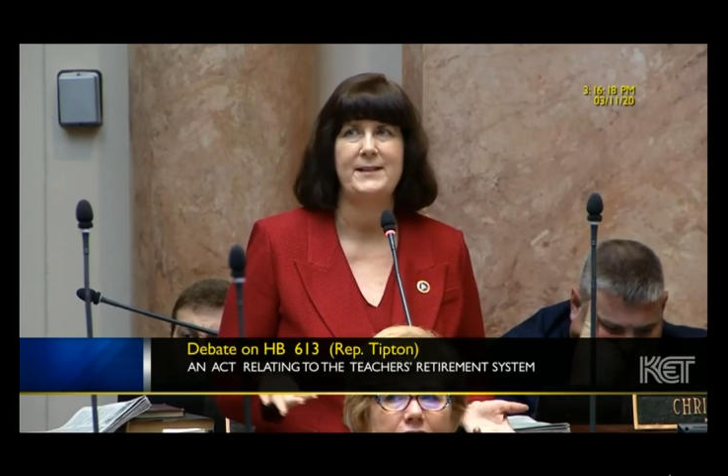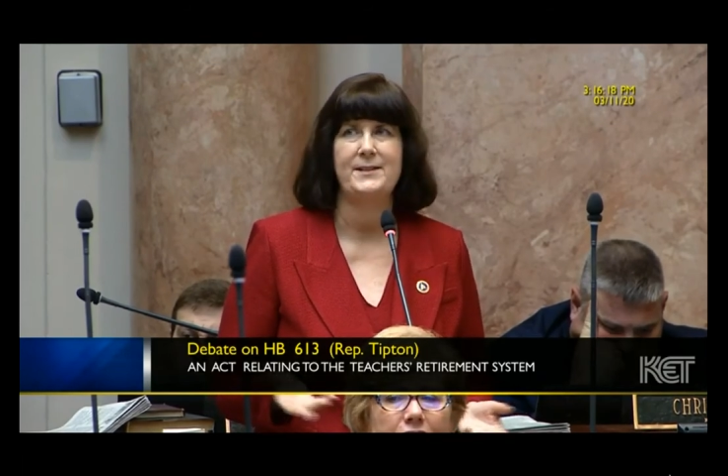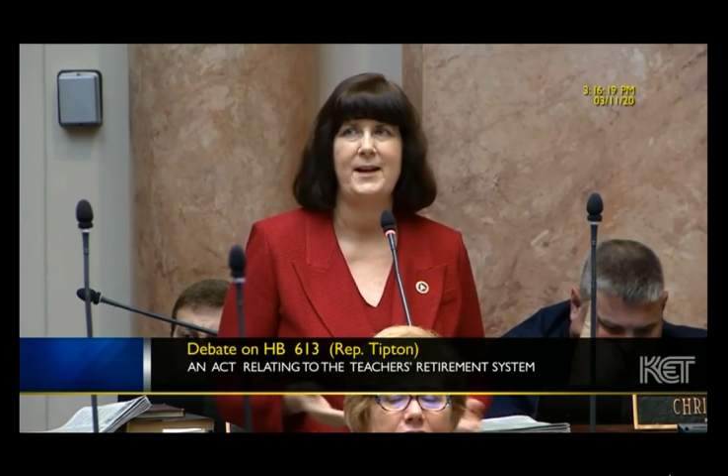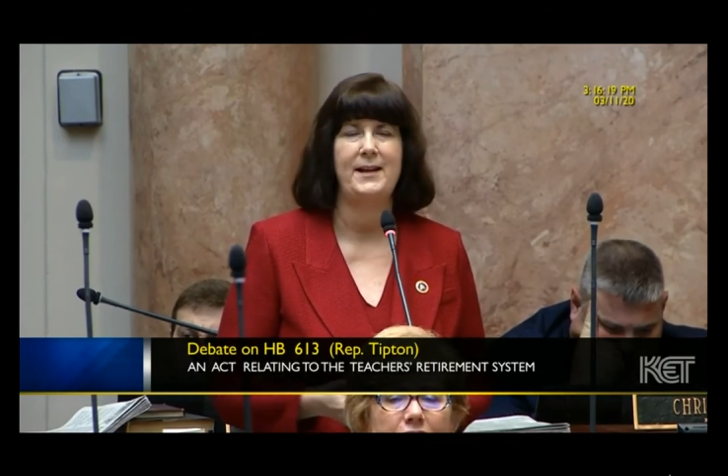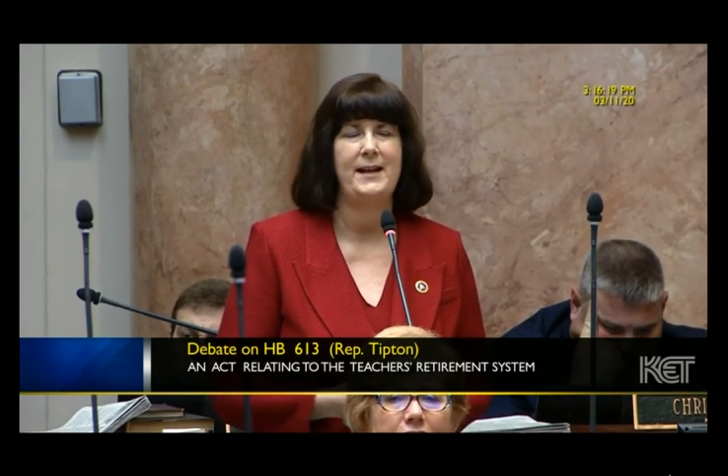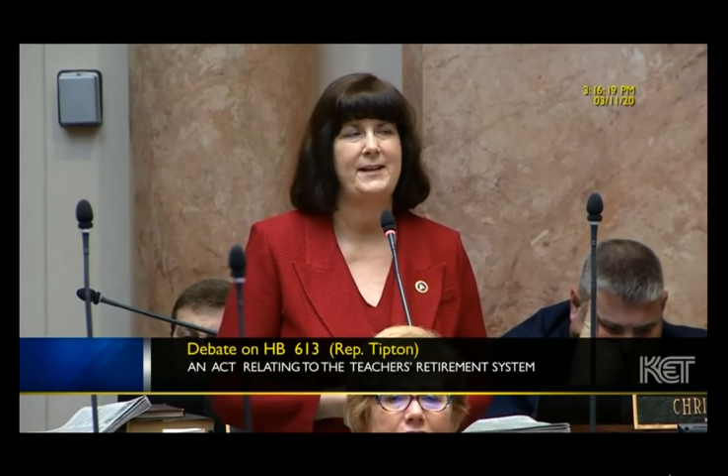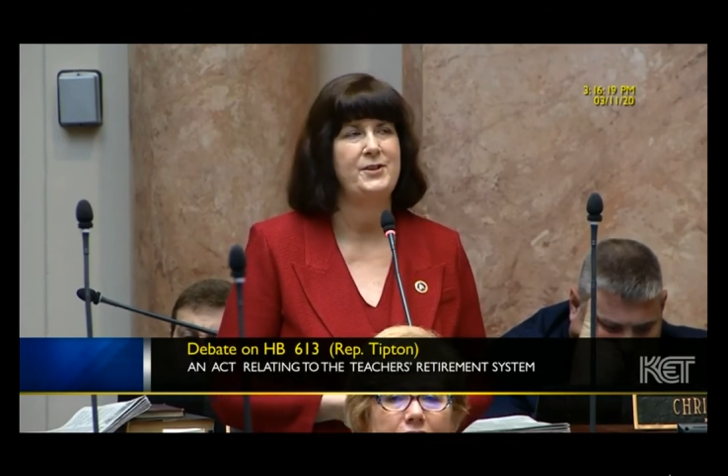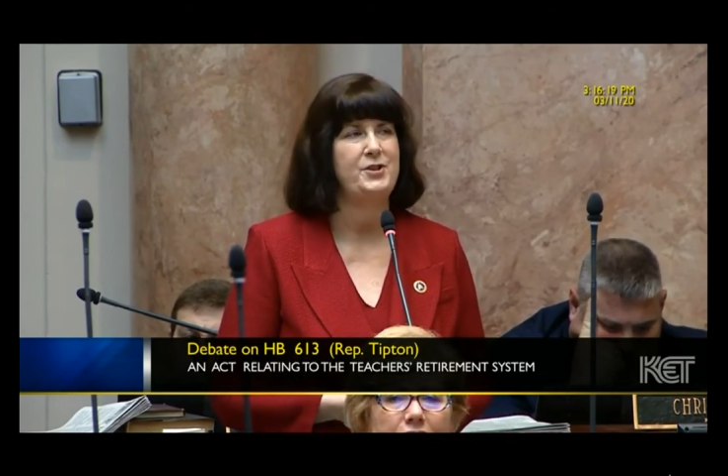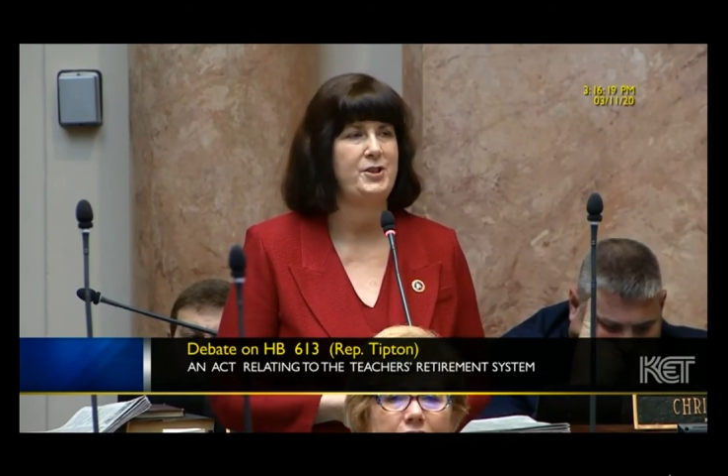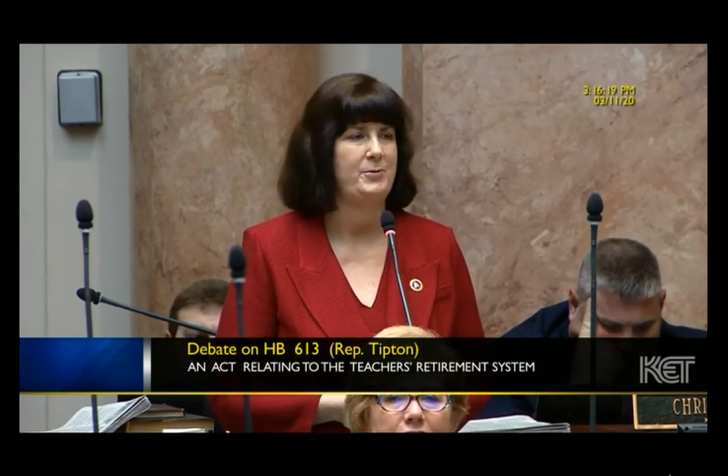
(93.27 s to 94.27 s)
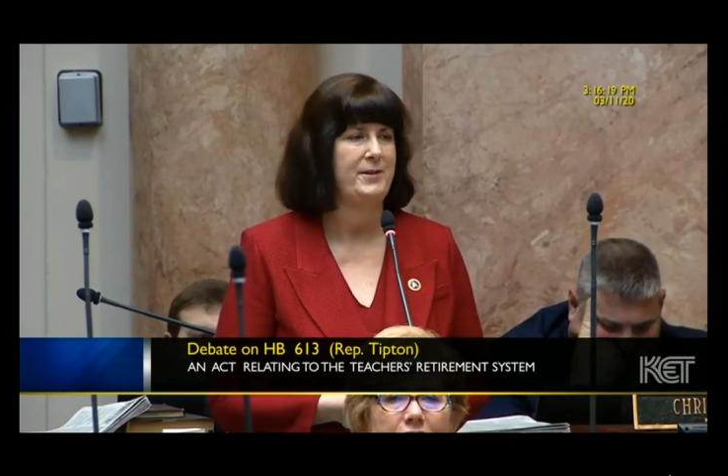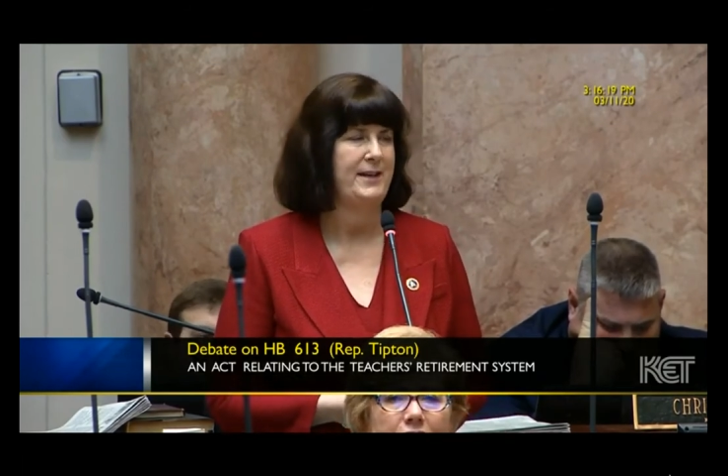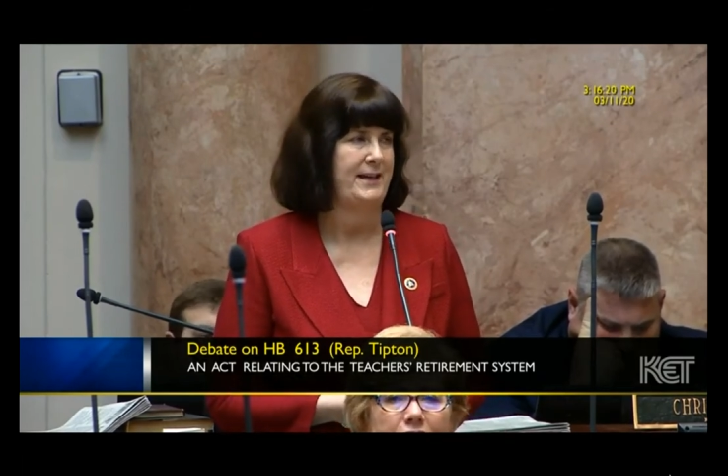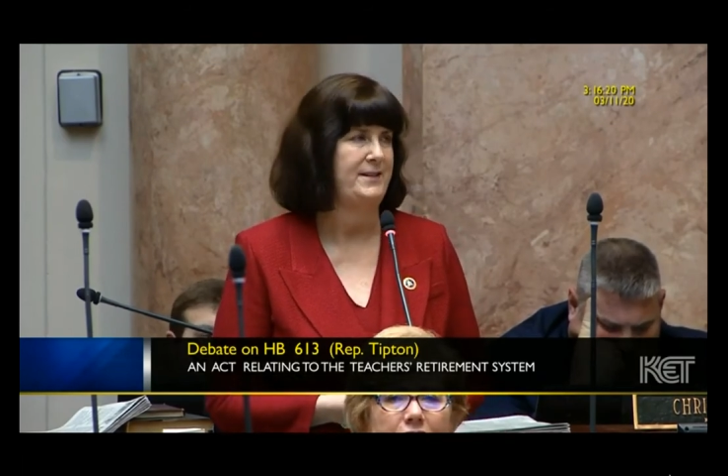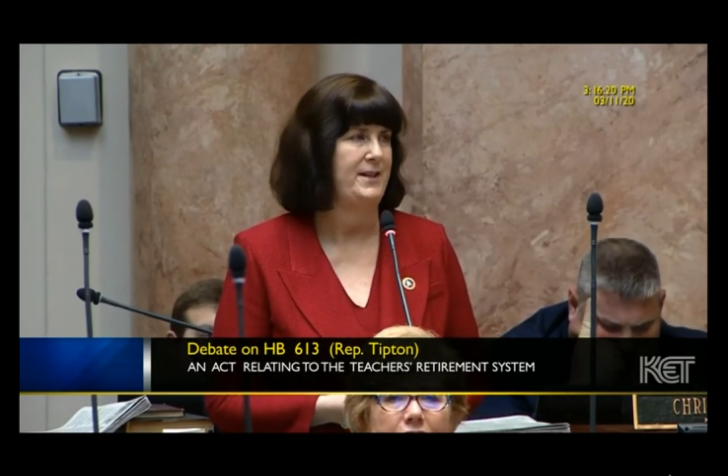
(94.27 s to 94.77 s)
That's not at issue
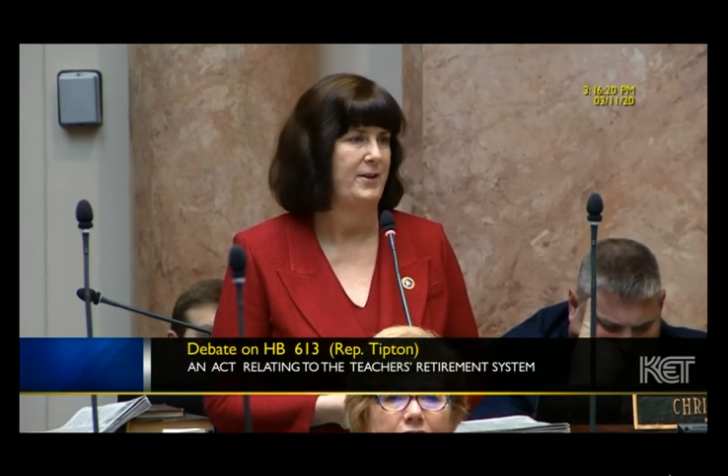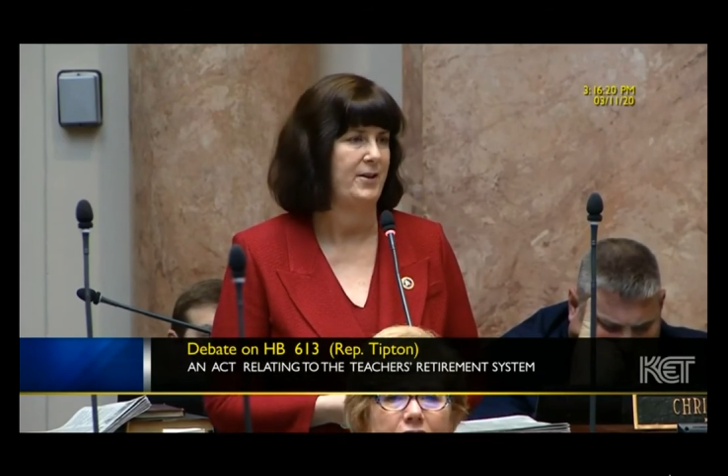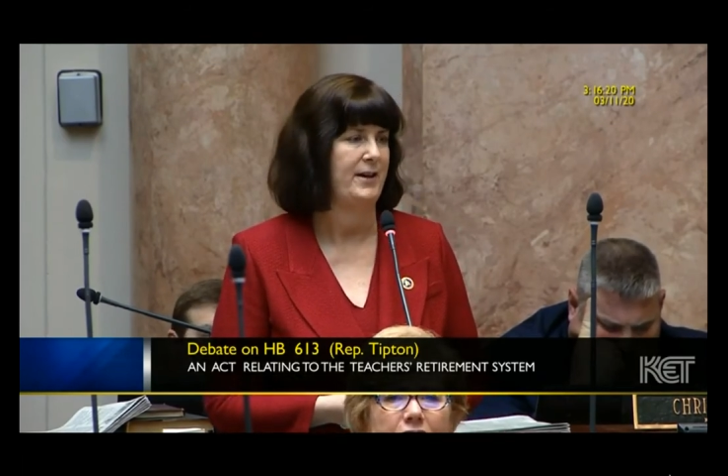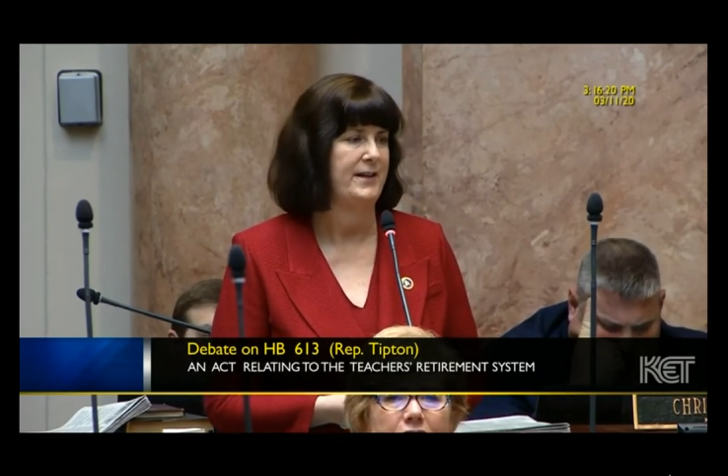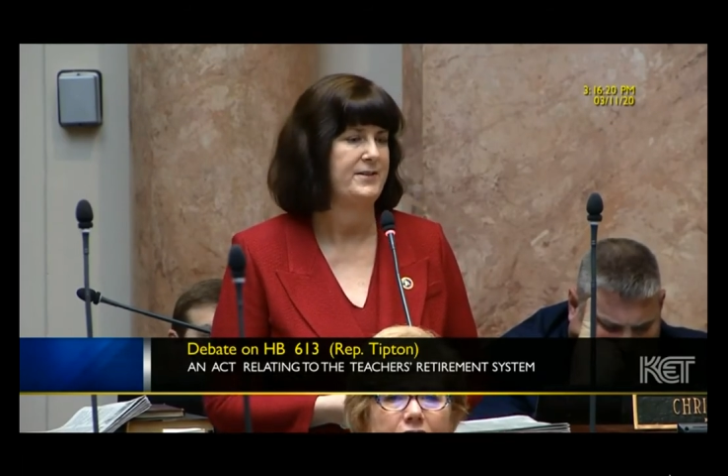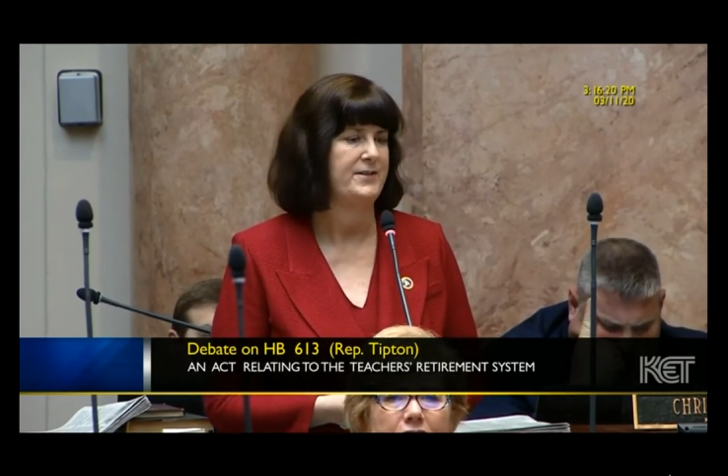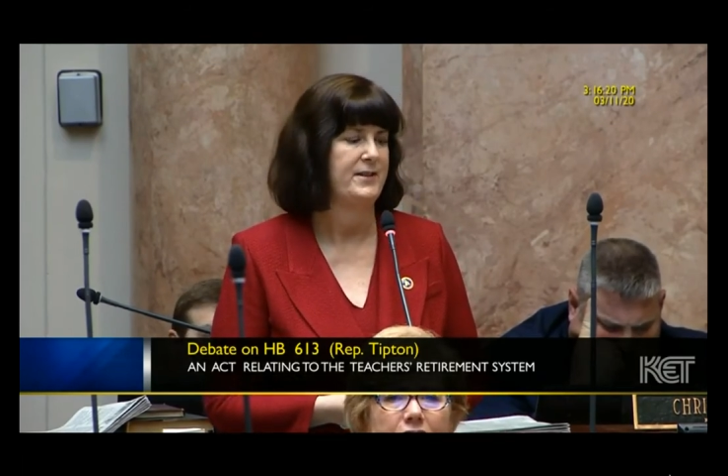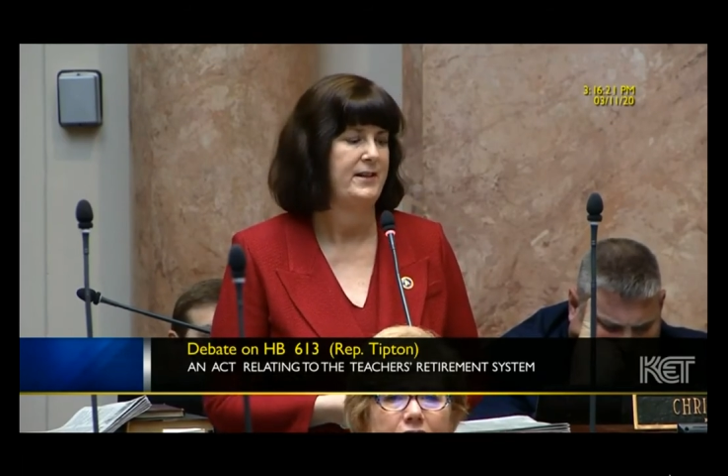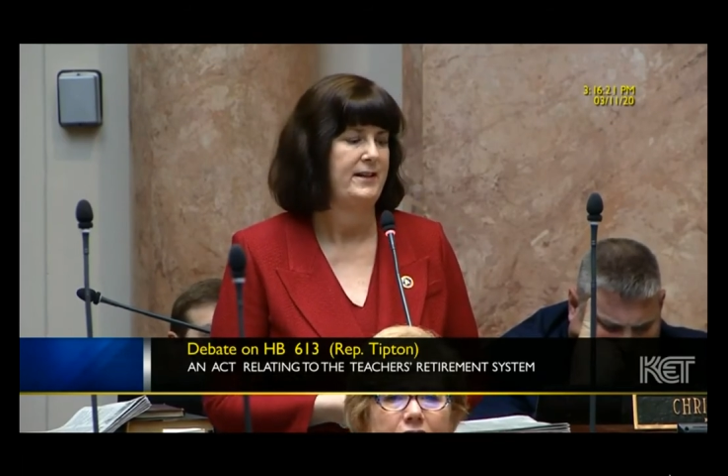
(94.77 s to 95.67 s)
with KTRS.